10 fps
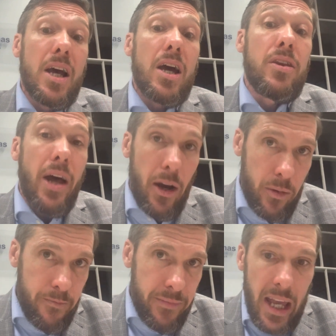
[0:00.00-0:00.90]
No,
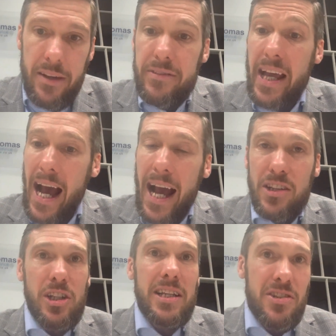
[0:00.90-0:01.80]
they
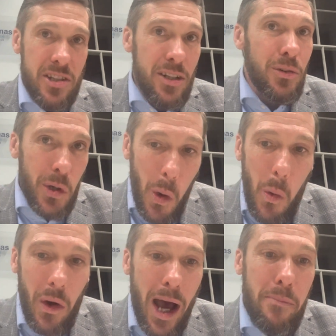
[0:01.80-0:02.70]
actually still
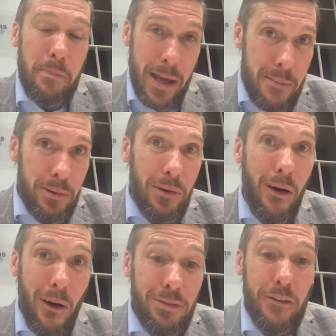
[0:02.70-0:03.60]
call up people
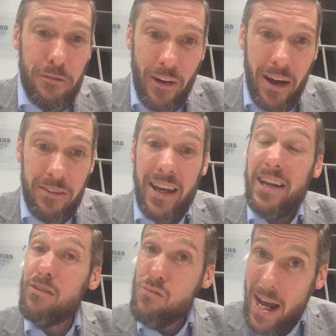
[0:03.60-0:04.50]
on the phone in
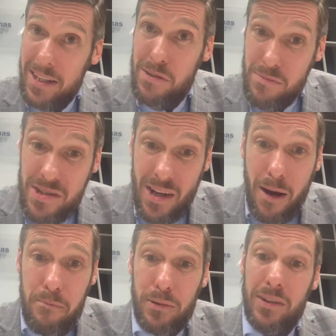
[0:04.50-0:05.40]
a random
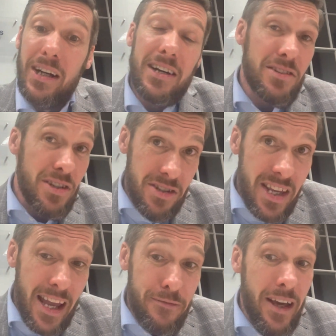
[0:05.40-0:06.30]
sample to
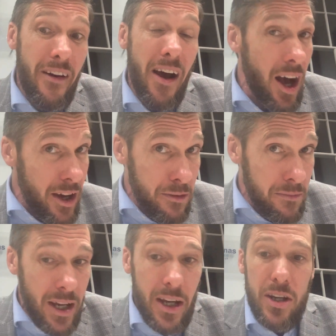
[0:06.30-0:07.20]
see if they're at home
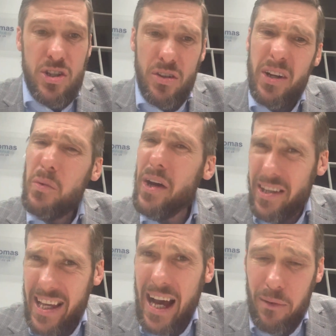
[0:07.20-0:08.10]
during
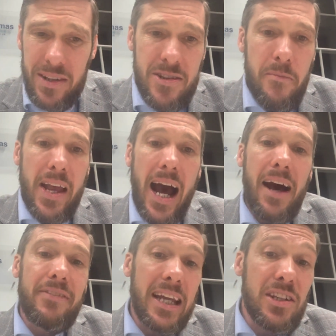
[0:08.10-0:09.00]
working hours
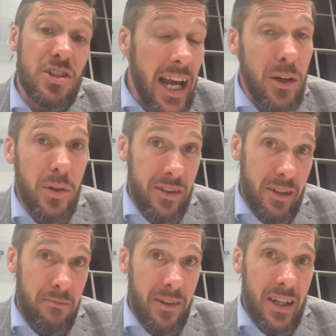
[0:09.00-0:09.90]
and then check with
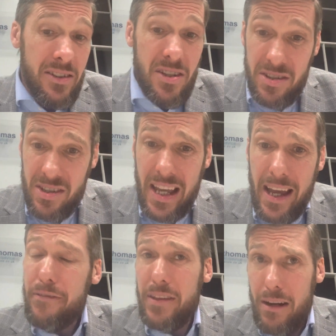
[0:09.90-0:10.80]
them to see
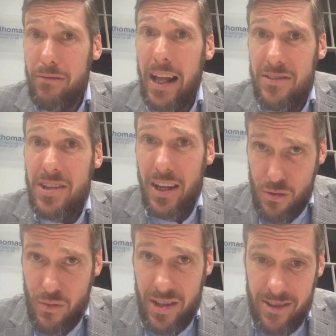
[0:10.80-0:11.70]
if their rent has
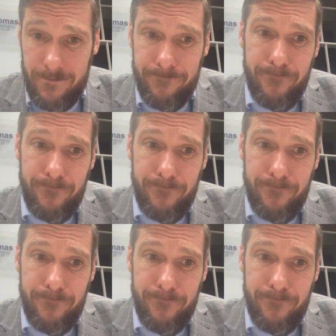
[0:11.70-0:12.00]
risen.